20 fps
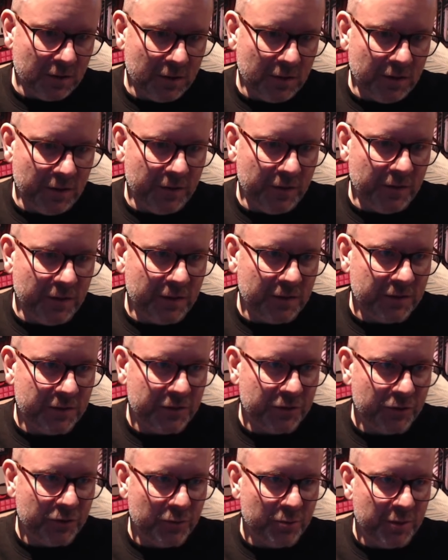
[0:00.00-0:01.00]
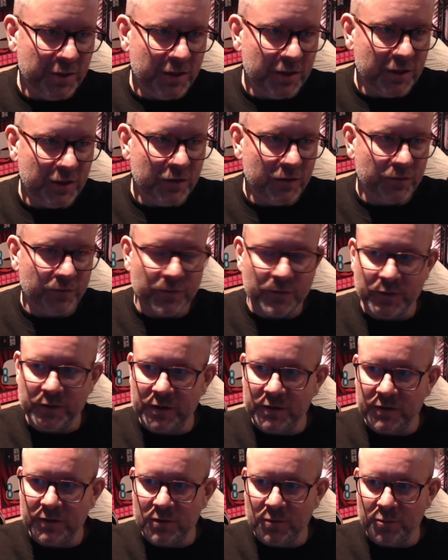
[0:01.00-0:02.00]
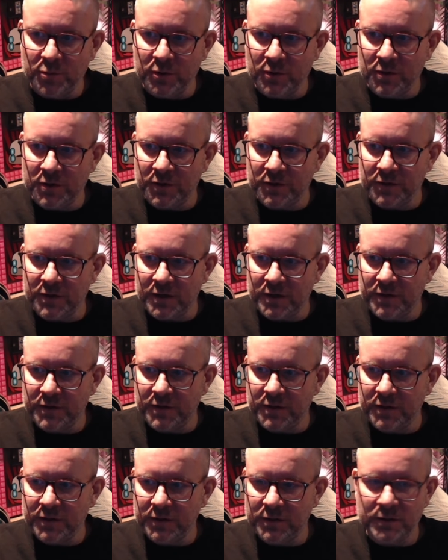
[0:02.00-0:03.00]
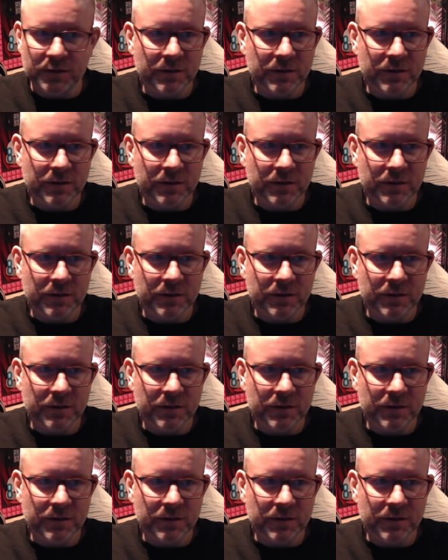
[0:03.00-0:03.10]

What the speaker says: And this should be it for this component, I think.